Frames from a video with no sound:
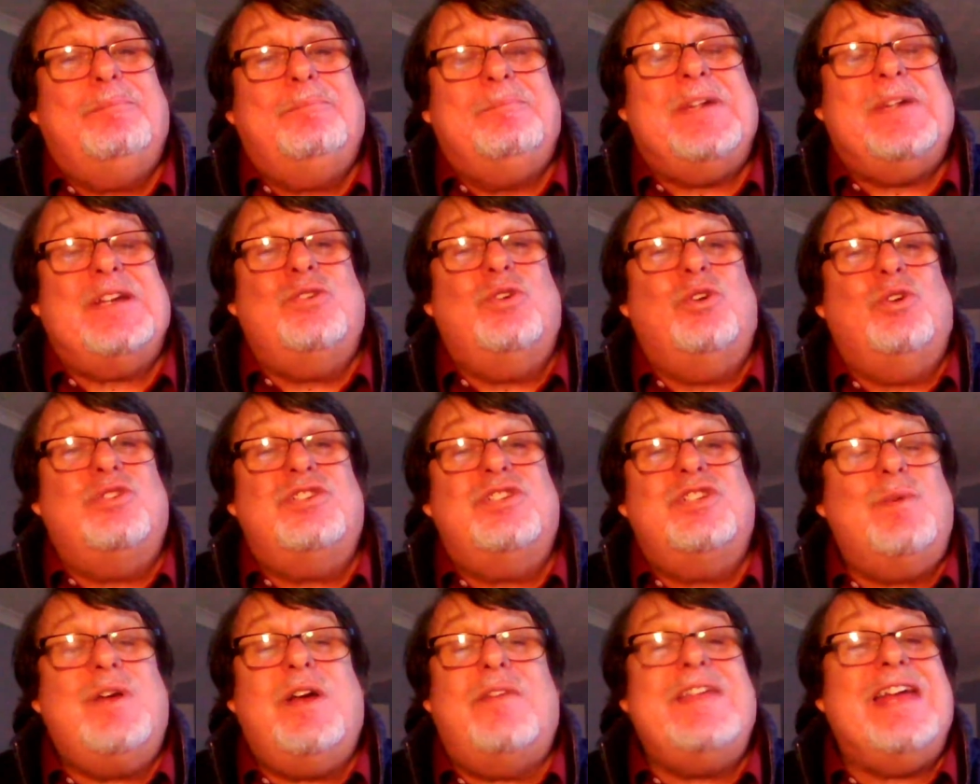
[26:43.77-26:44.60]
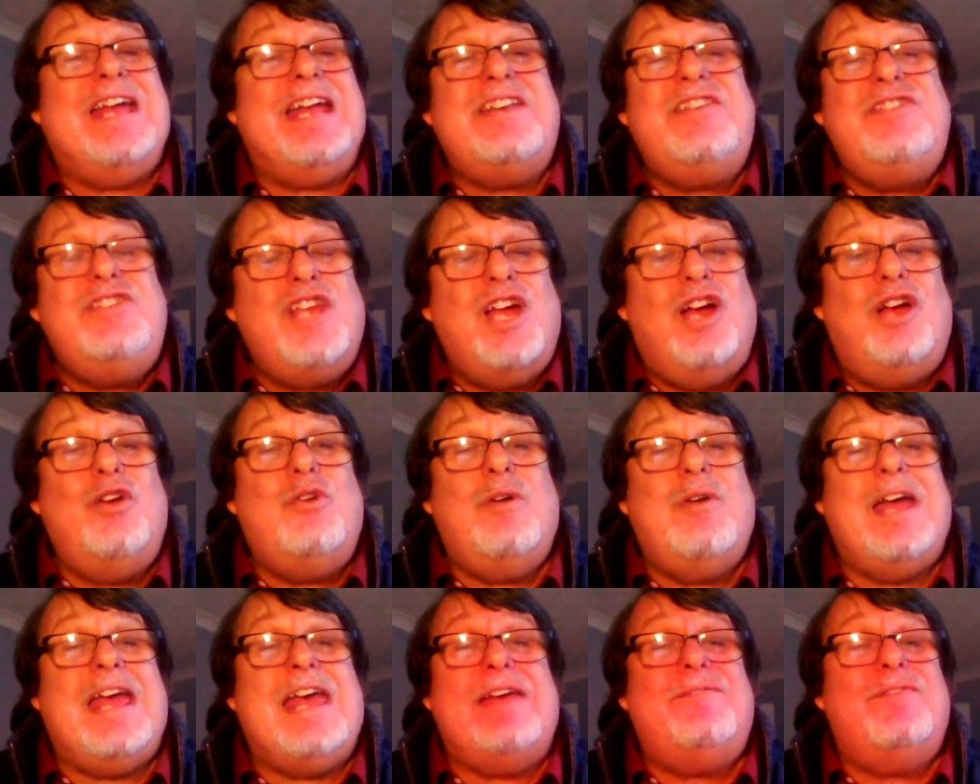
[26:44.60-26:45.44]
Macnaghten as well.
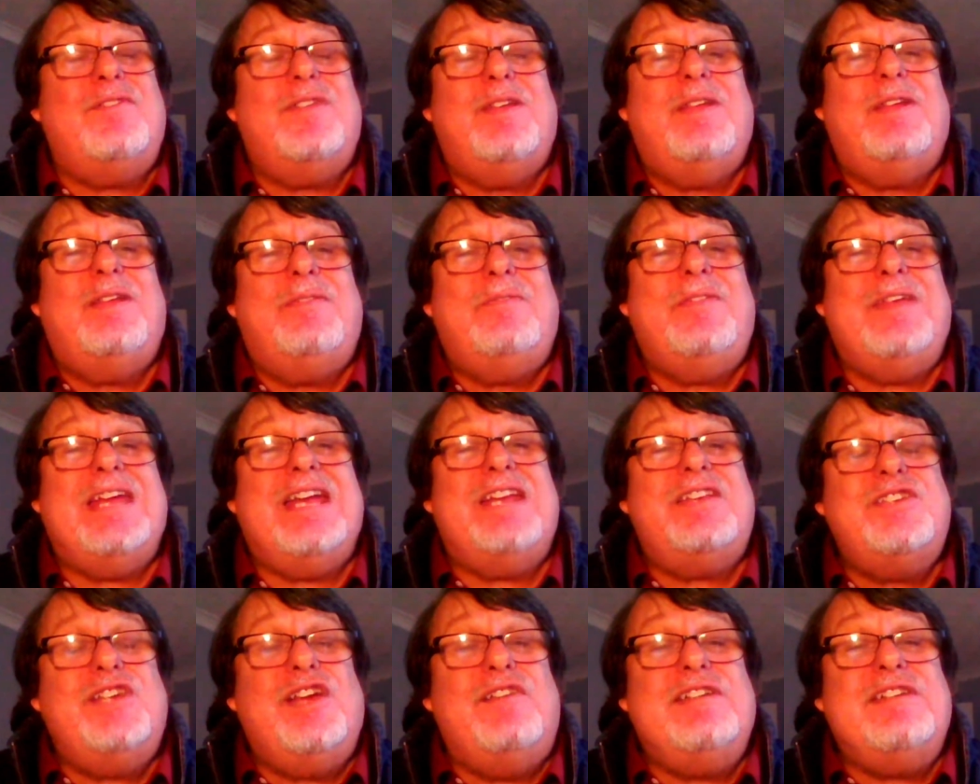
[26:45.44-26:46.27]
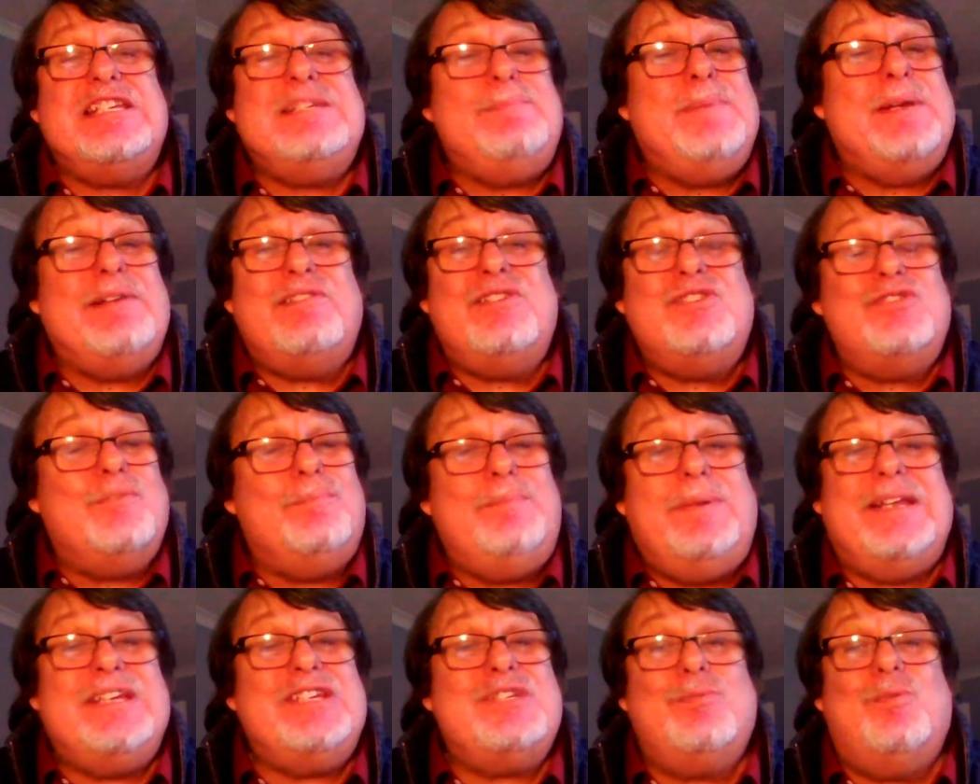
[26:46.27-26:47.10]
They had no experience of
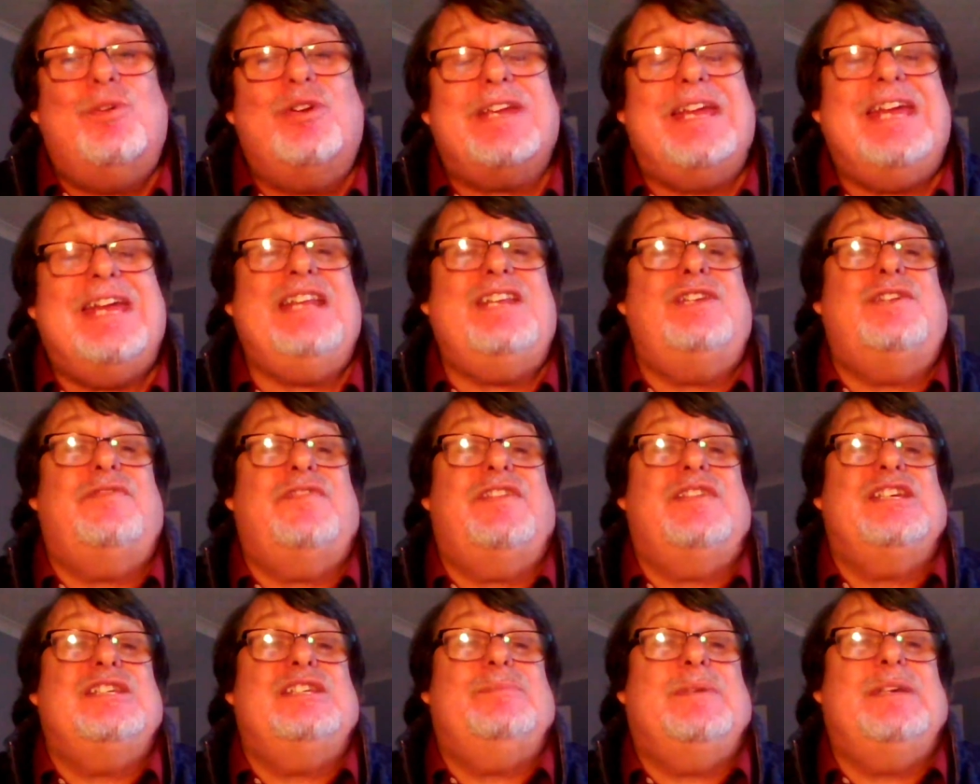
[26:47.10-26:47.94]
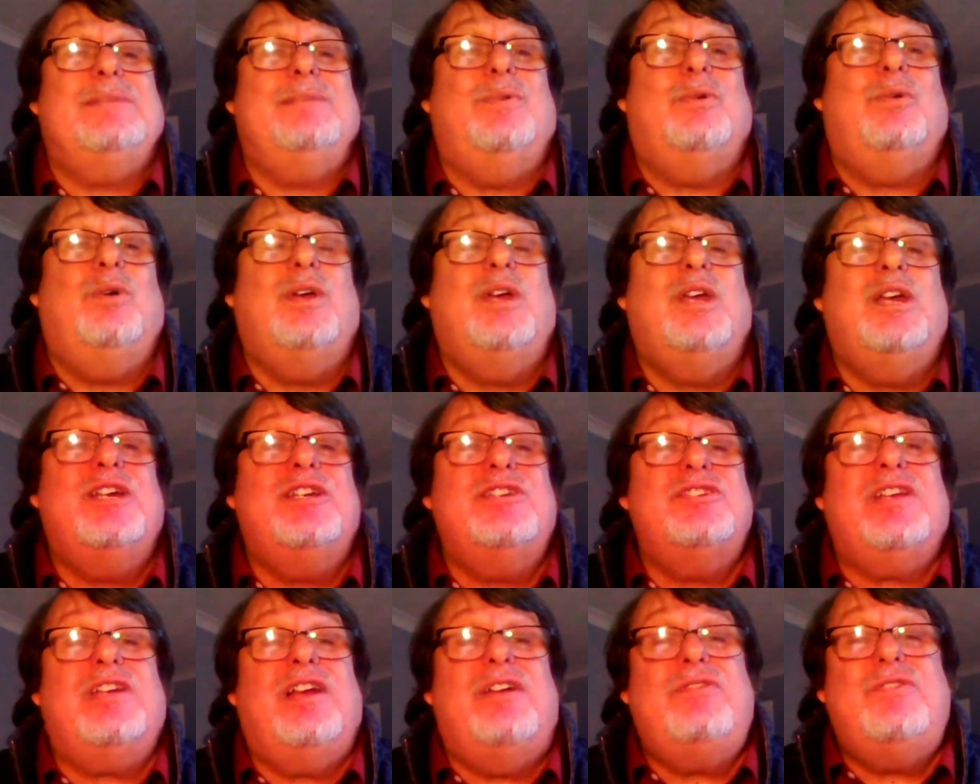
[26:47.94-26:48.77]
police work, any of these people.
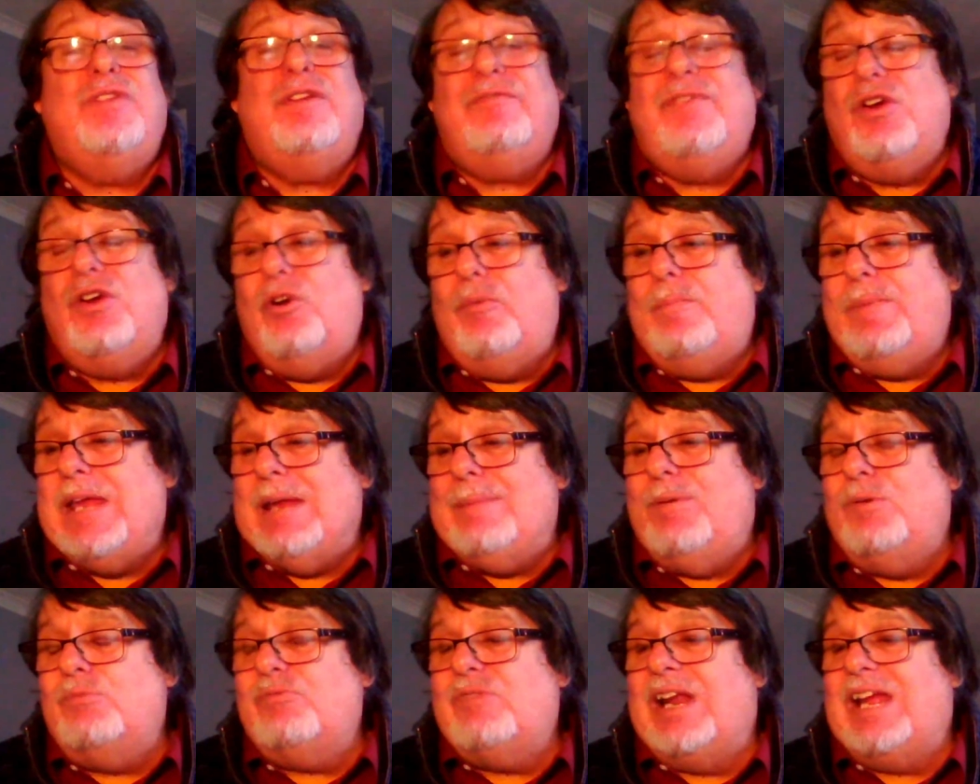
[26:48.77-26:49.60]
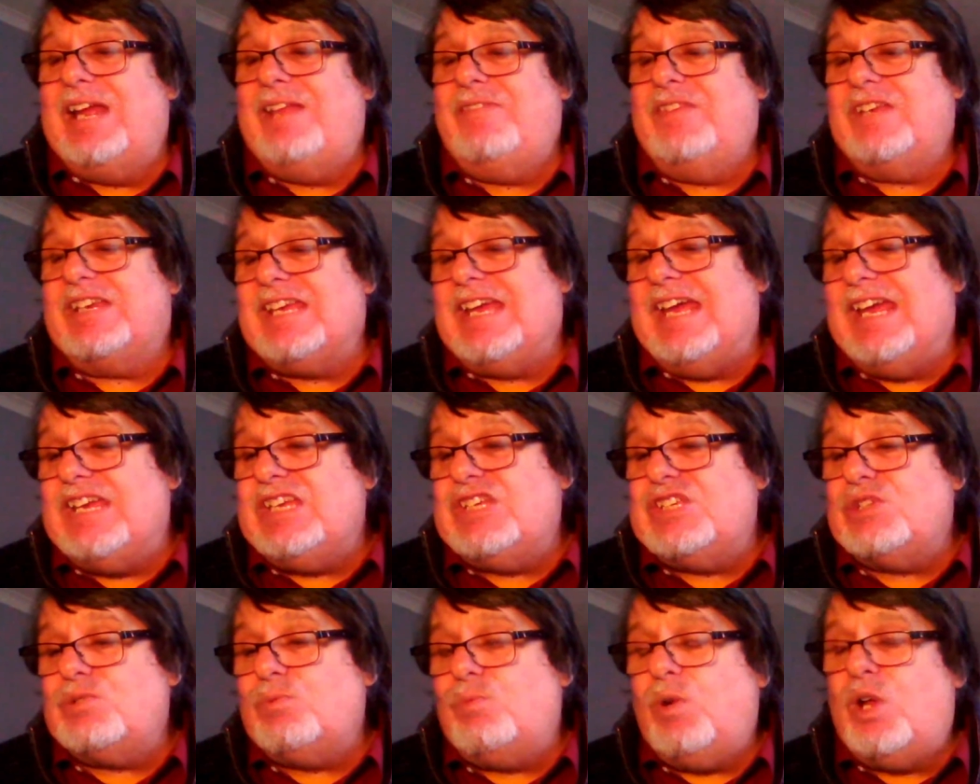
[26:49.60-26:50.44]
So the real people running the
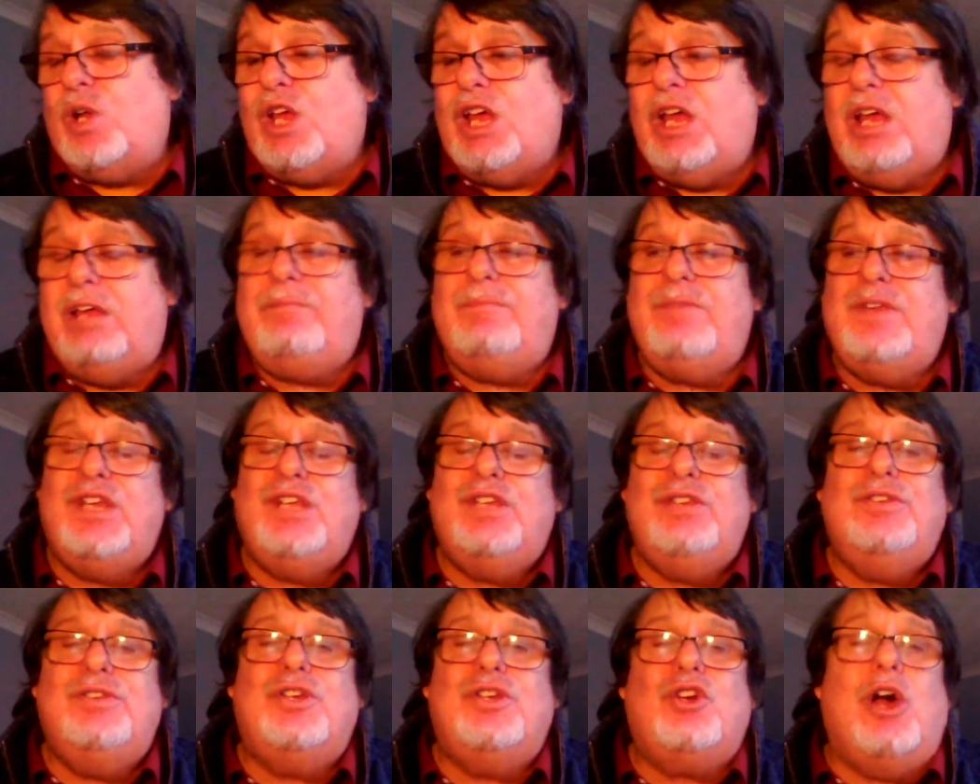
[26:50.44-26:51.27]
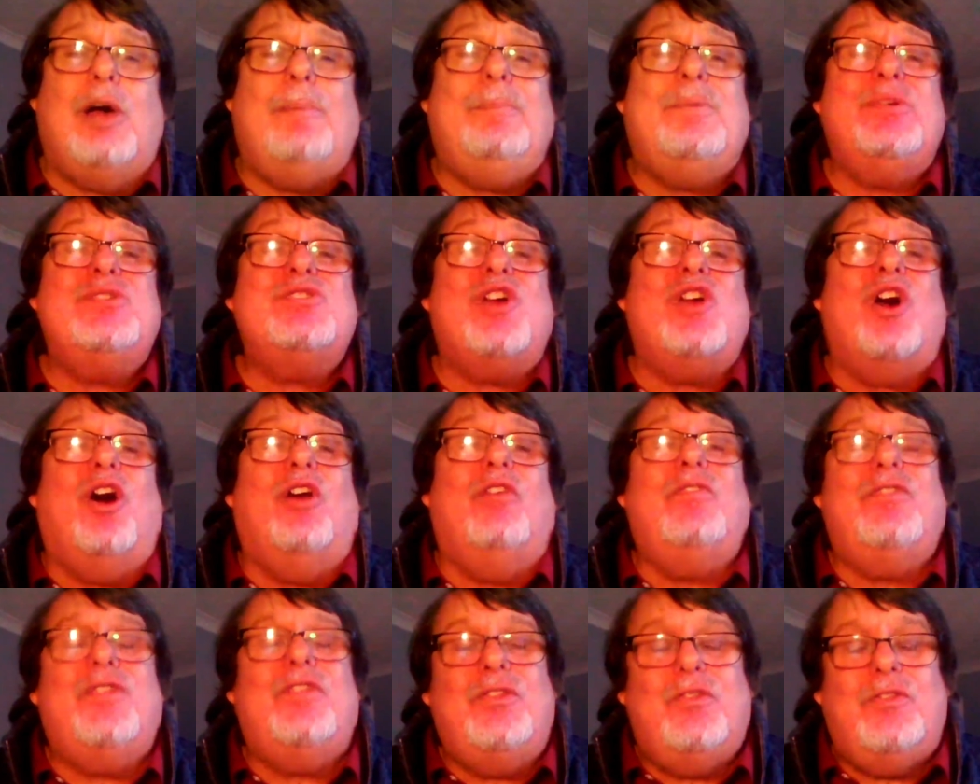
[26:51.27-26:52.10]
case were the coppers
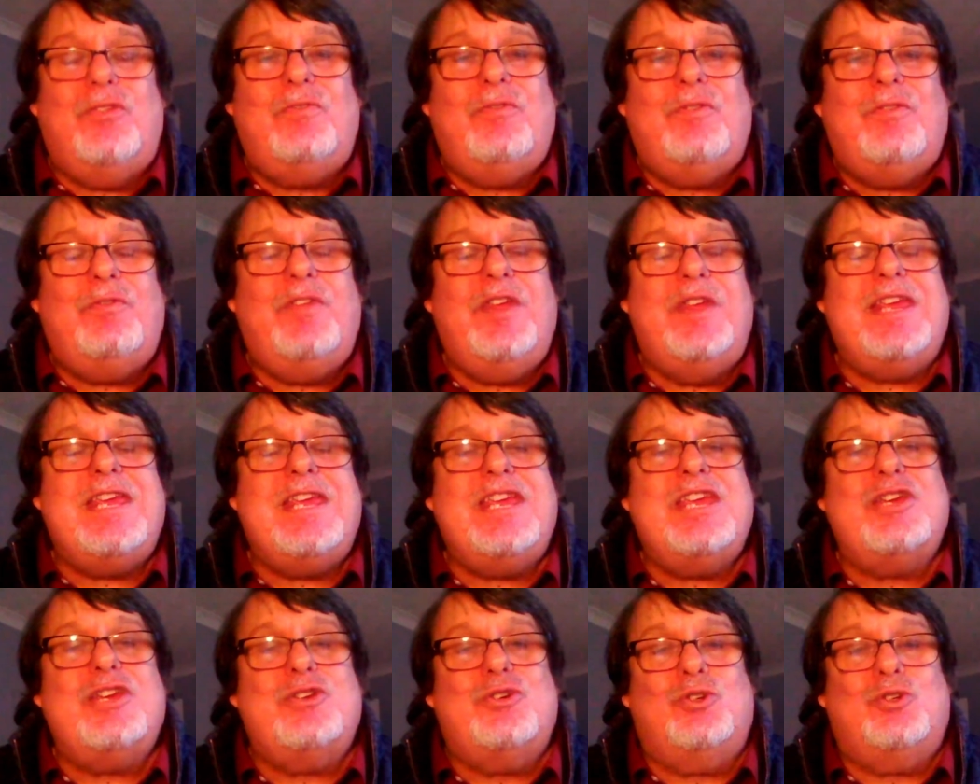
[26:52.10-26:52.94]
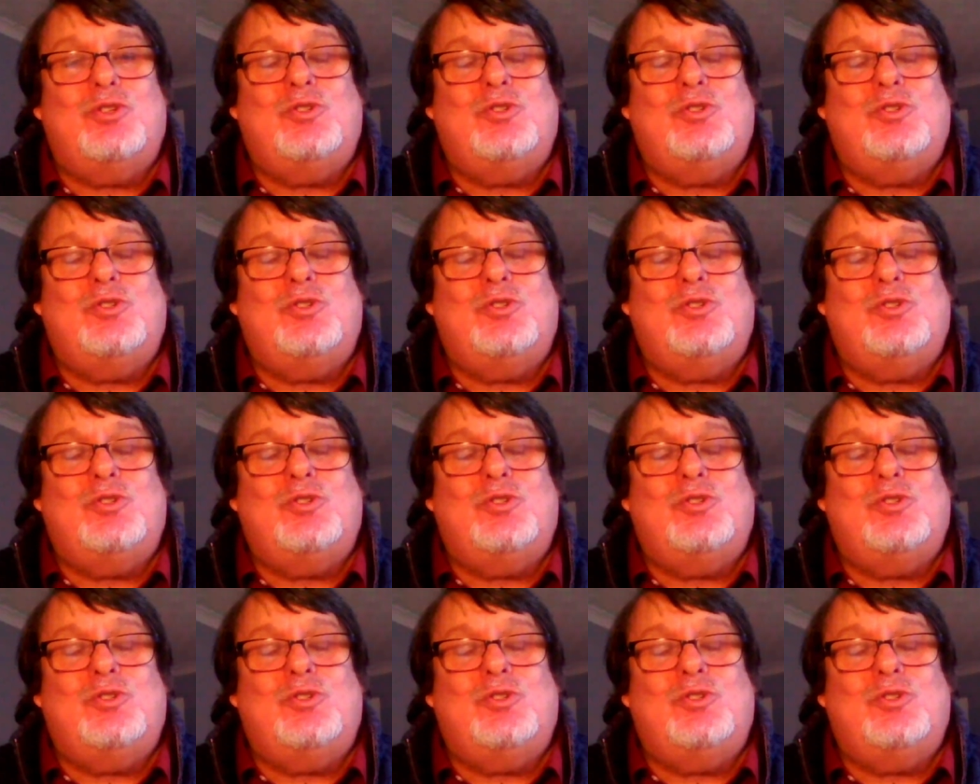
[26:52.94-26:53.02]
on the